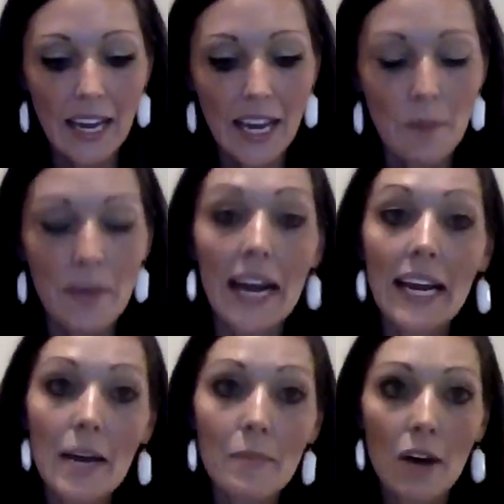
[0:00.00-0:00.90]
But I
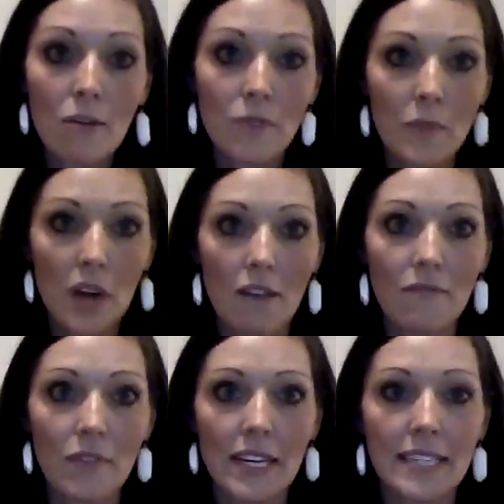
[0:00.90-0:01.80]
come home from
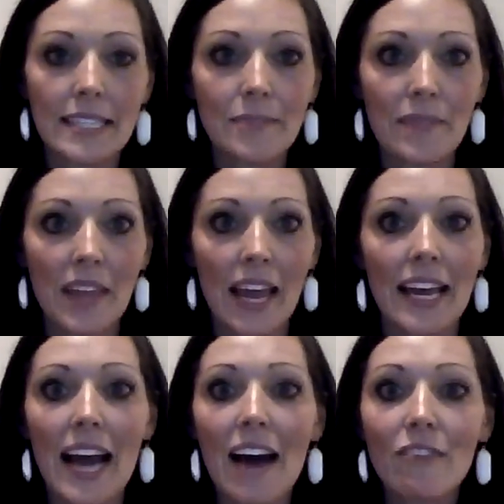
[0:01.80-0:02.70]
conference,
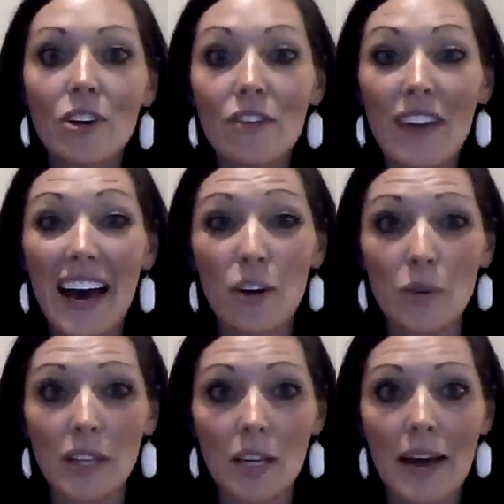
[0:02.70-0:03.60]
and after you've had a
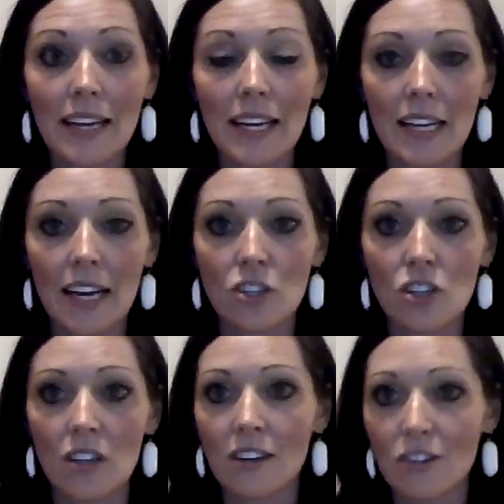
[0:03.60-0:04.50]
really bad
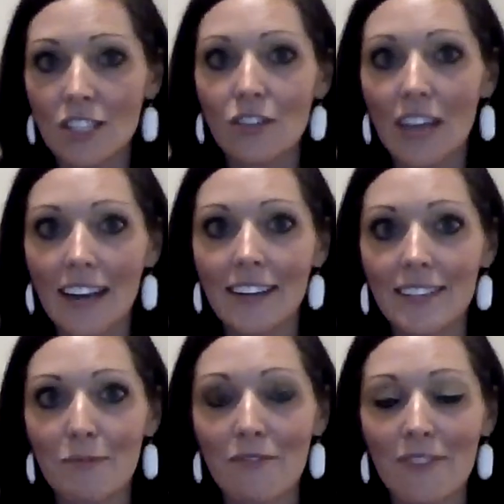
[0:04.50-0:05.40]
concussion, there's still kind
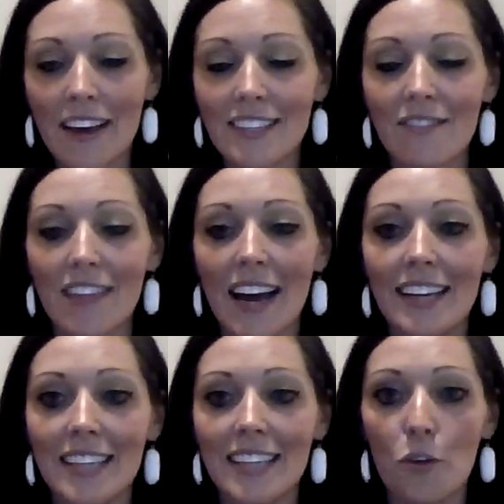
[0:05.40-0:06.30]
of some effects of
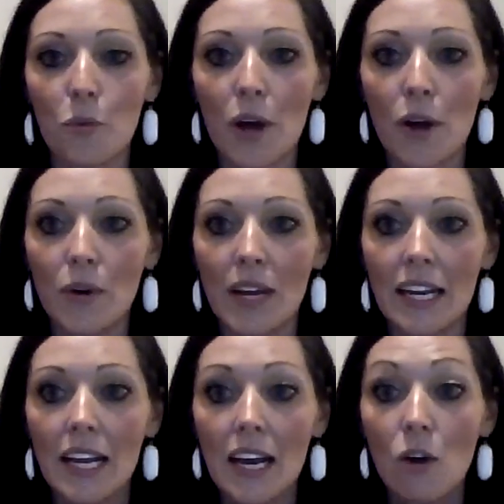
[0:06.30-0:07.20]
that down the road.
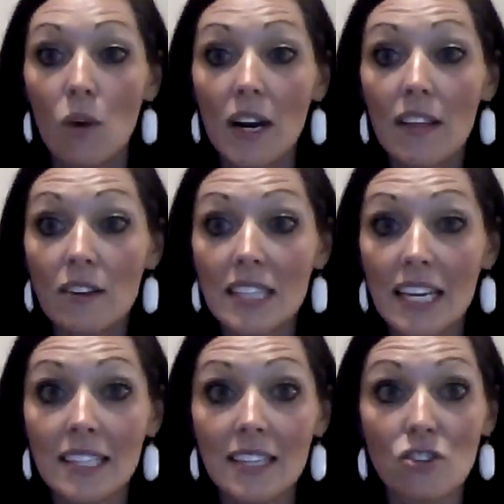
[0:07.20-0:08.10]
And one of those
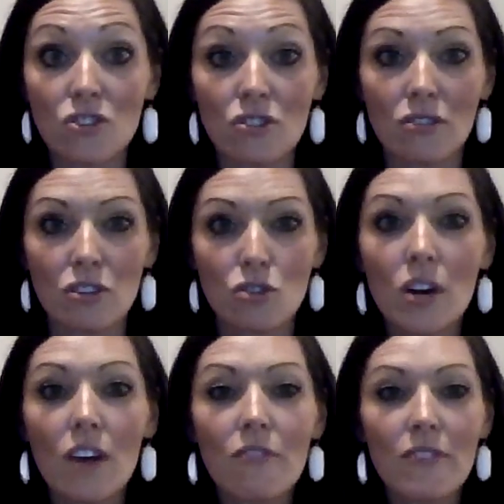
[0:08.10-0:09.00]
things is you're
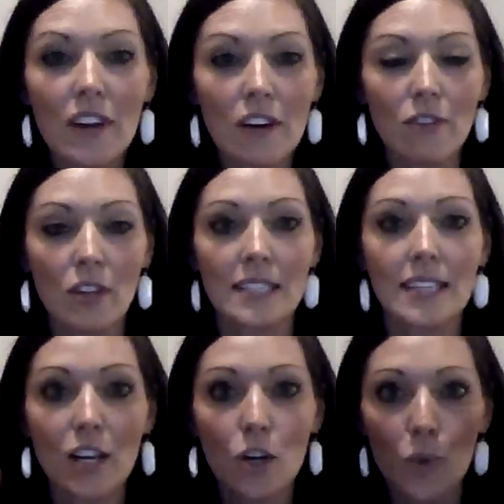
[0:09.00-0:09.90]
sort of fearful. It's
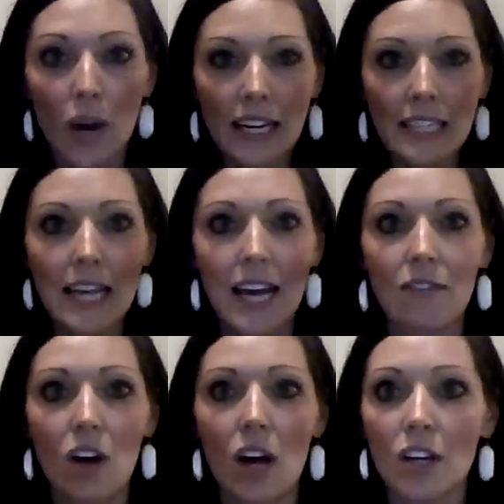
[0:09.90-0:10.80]
like your brain is kind
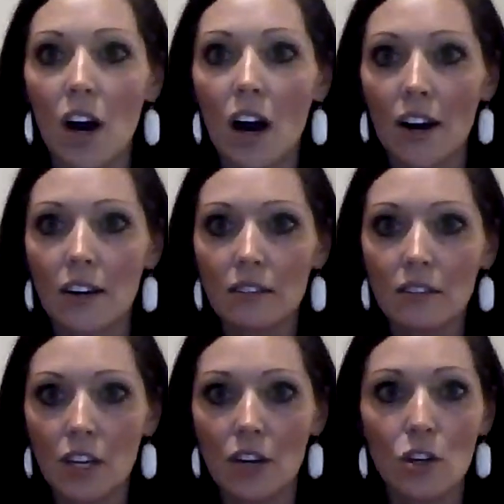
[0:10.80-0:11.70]
of on guard.
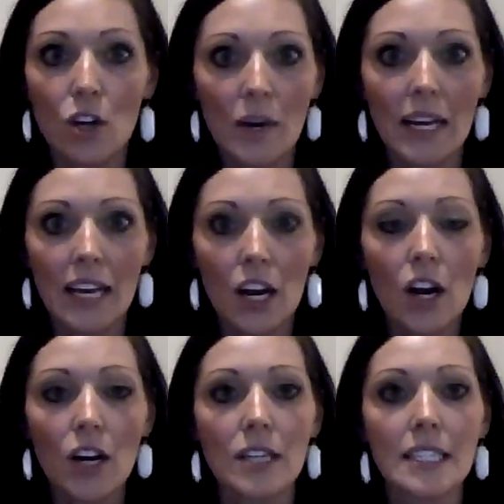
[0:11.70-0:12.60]
You don't want to get
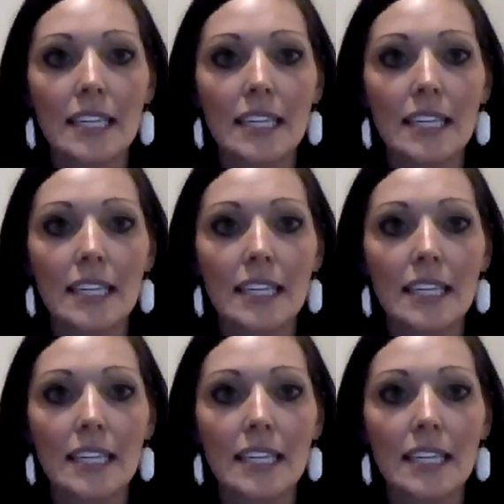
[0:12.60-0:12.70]
hurt.